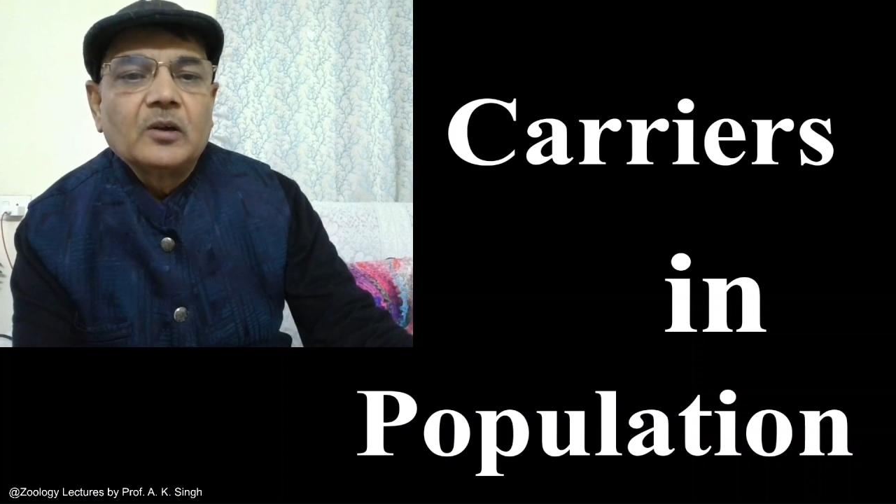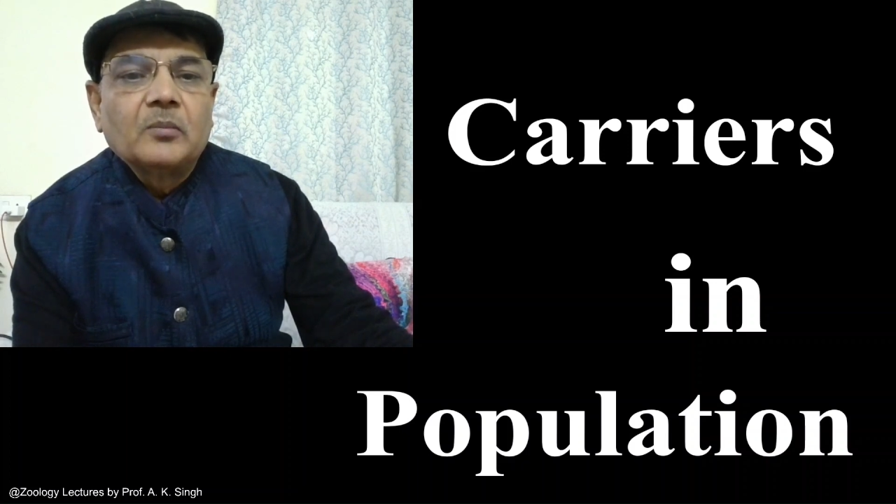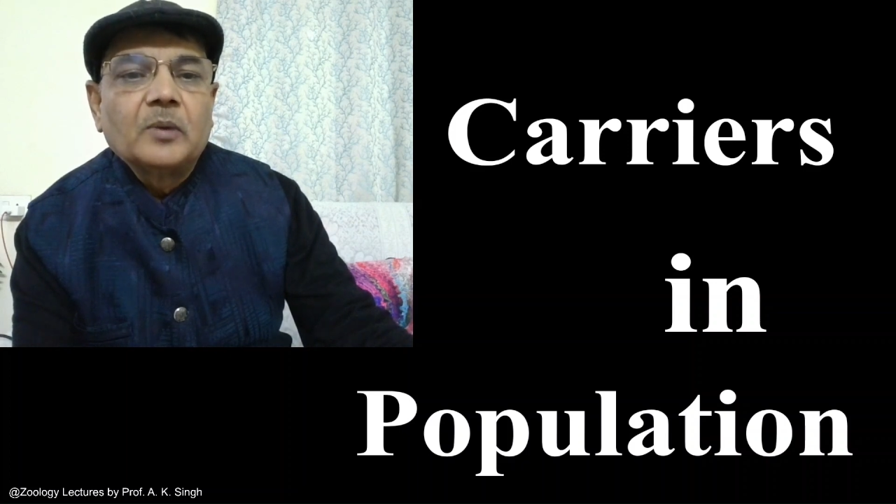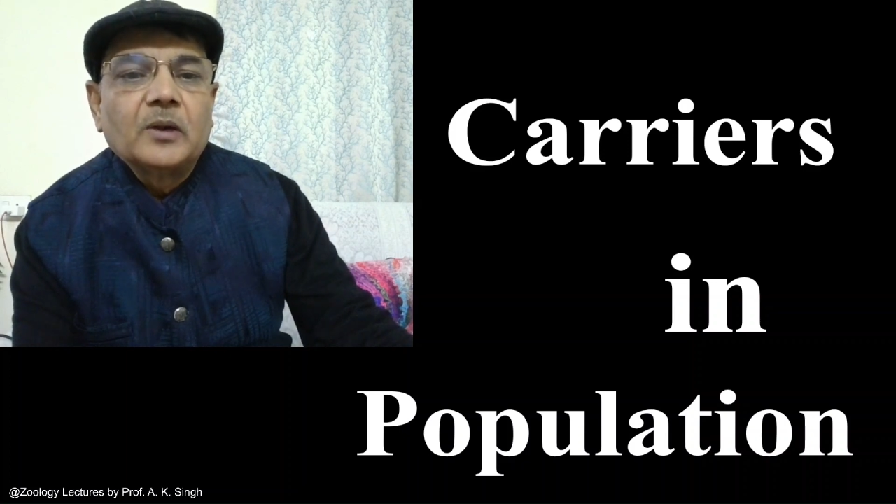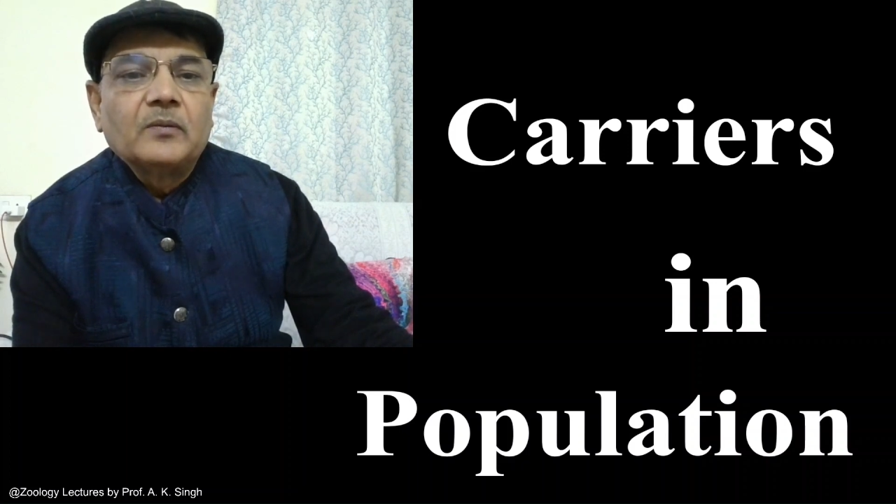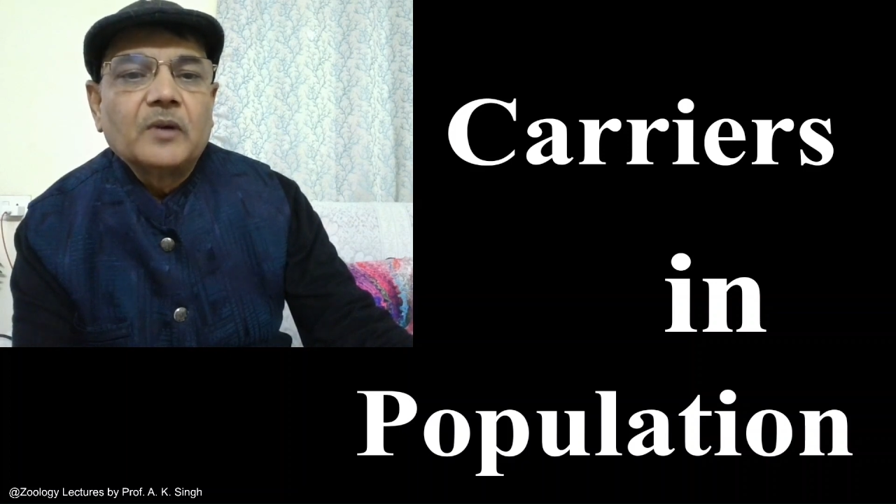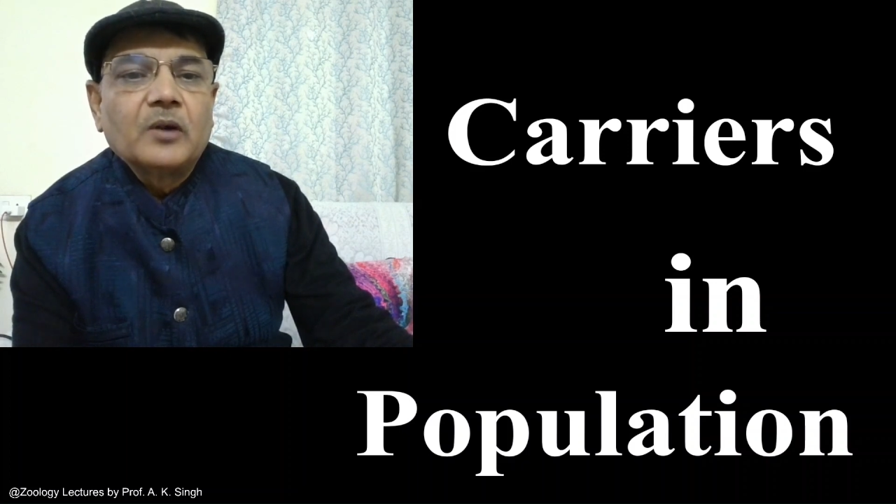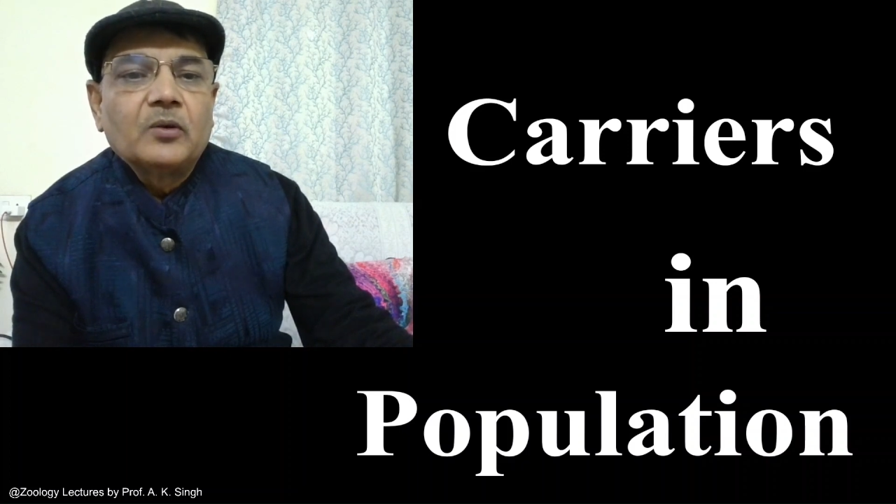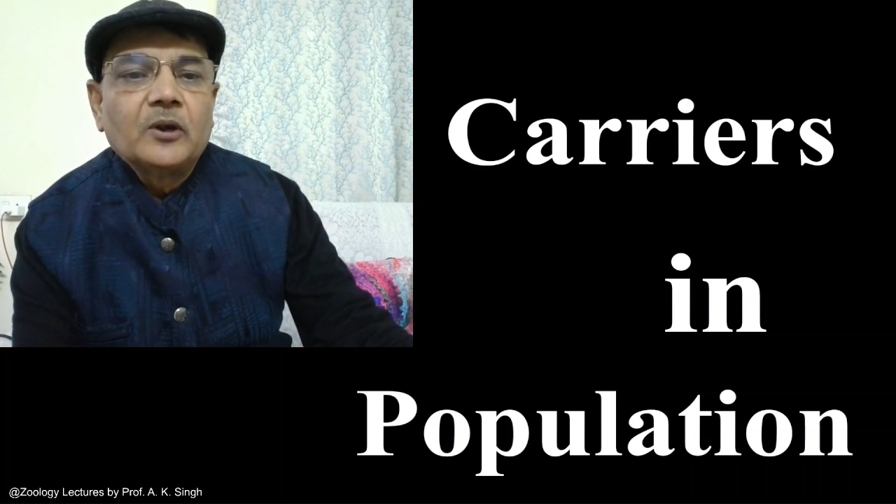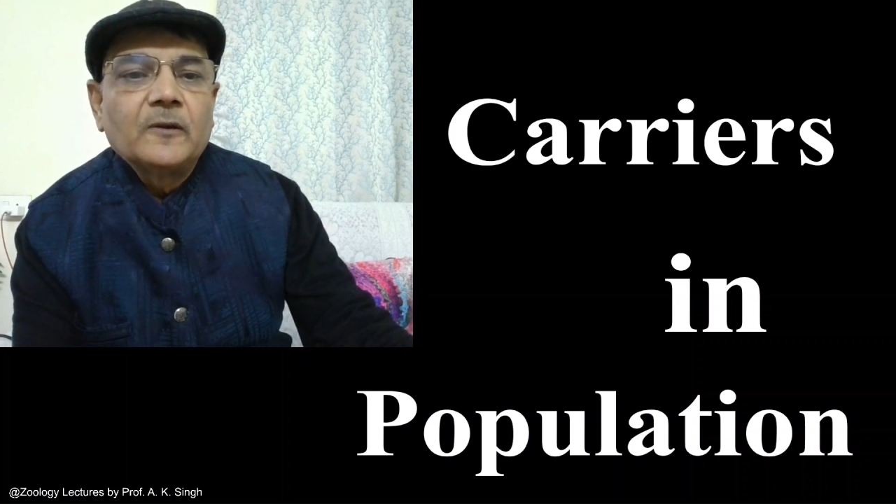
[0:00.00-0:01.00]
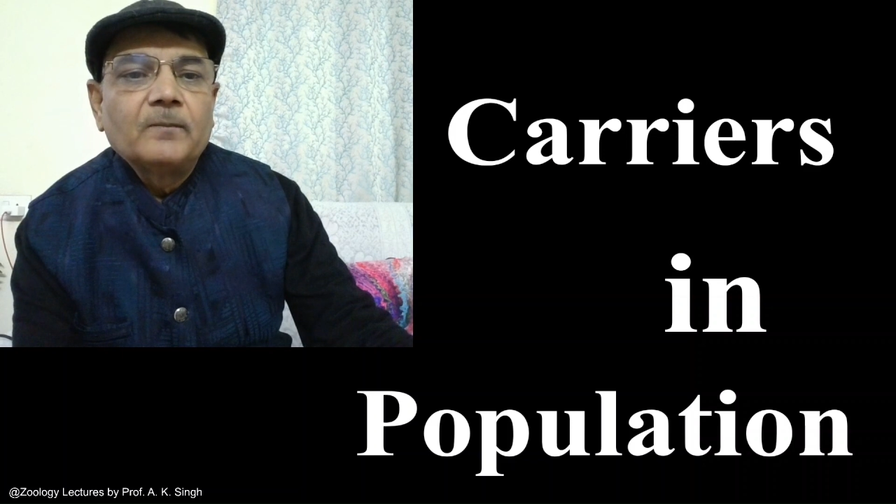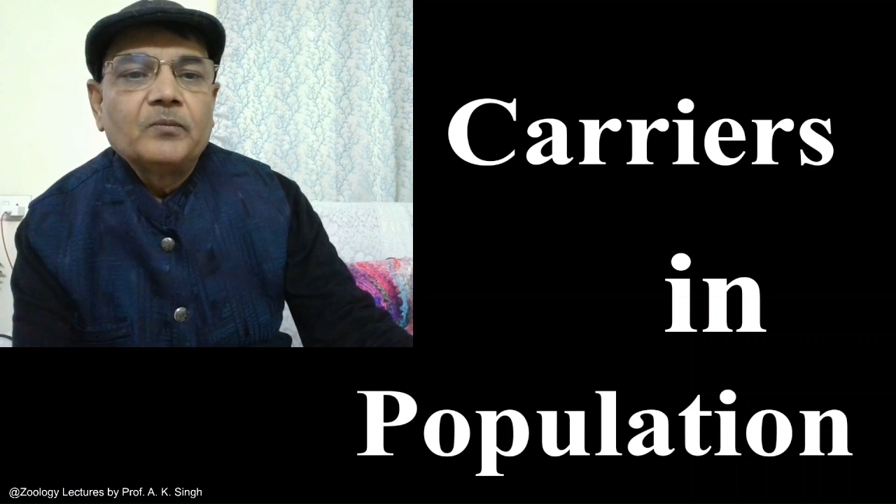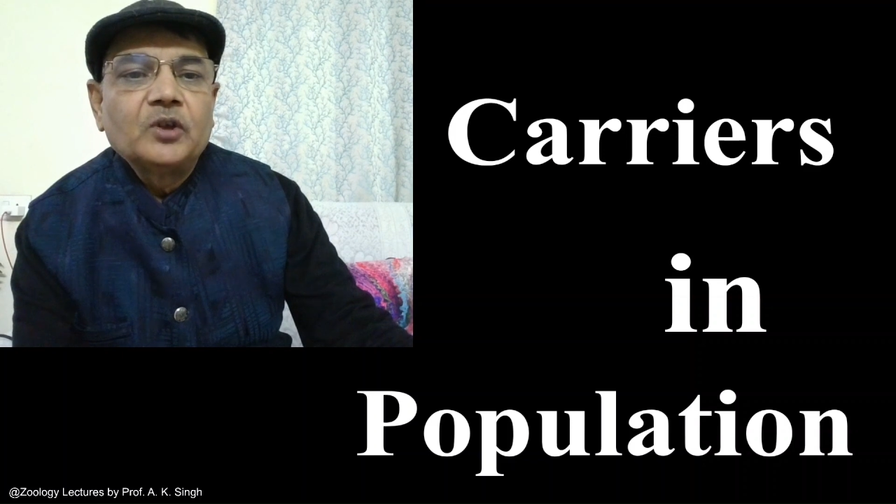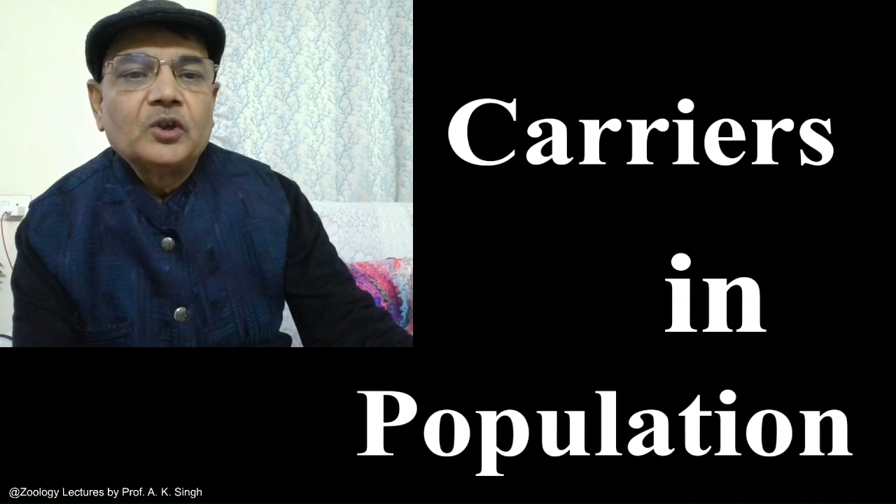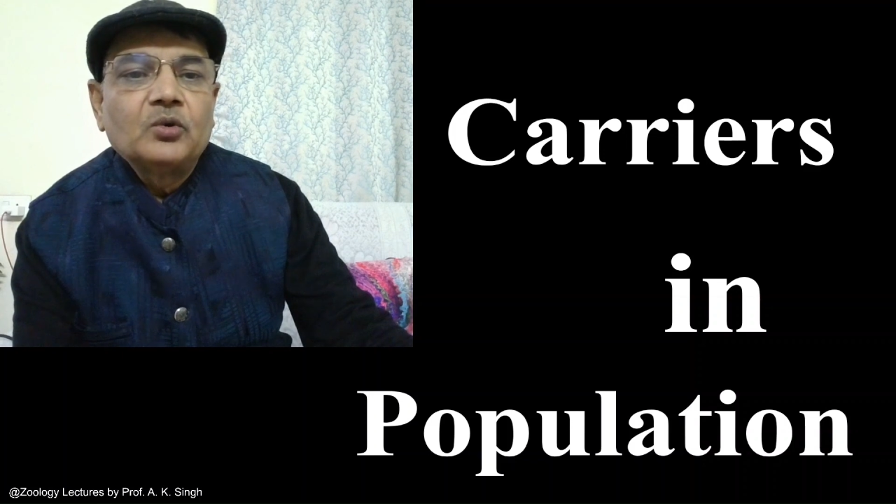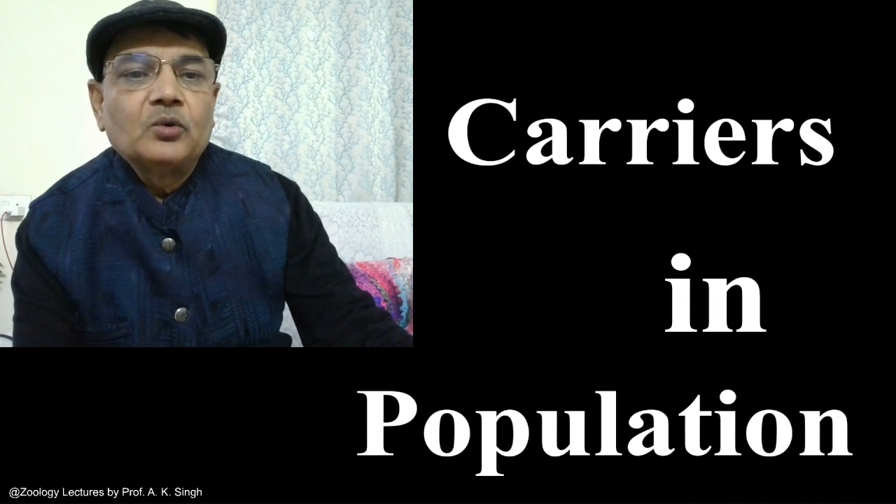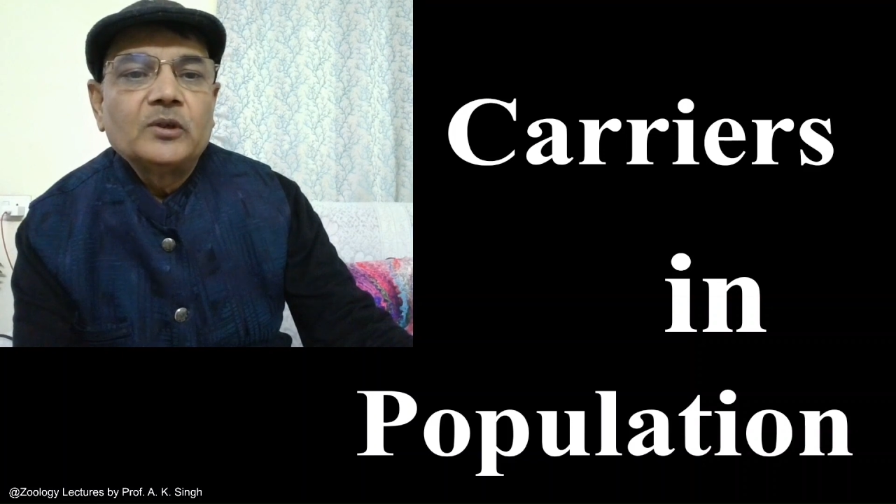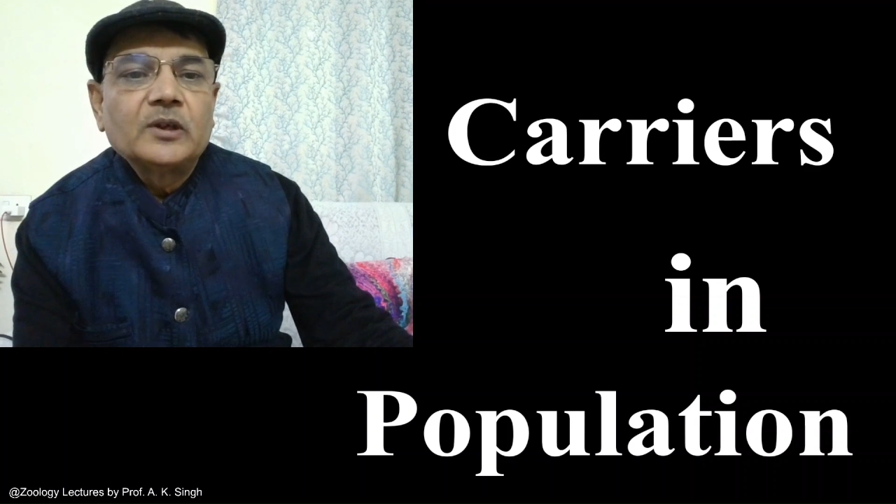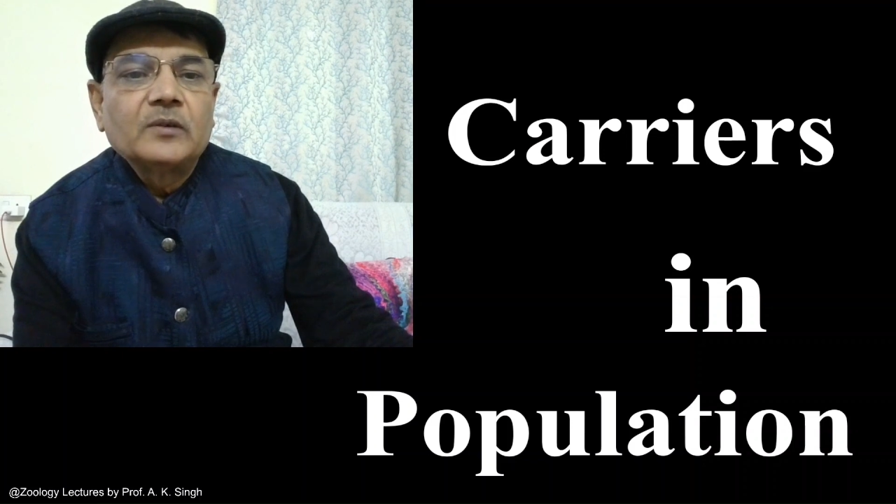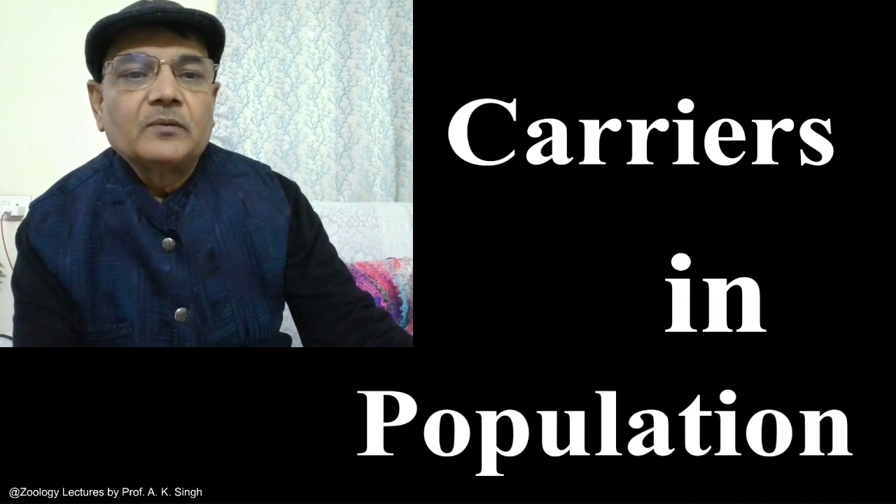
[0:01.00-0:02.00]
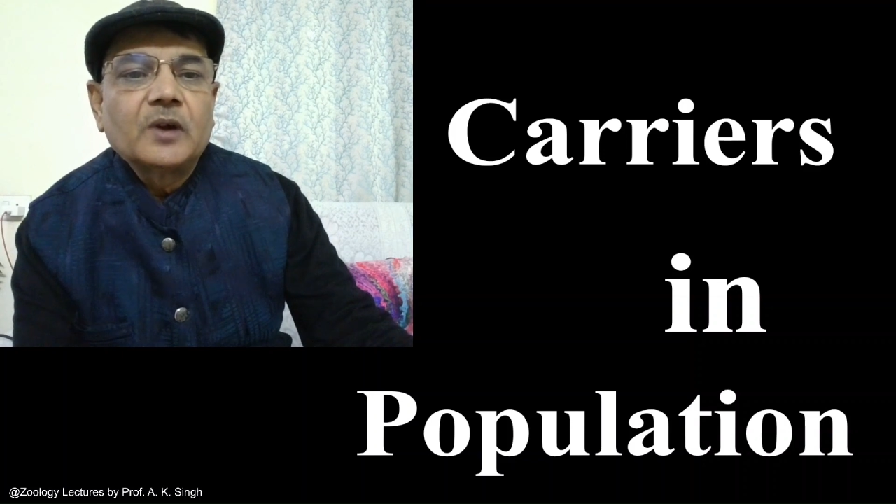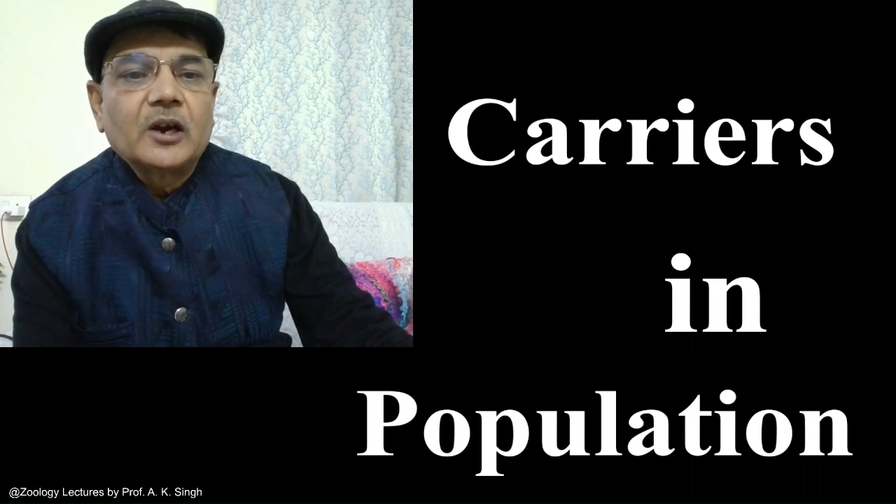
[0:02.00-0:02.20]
by following the rules of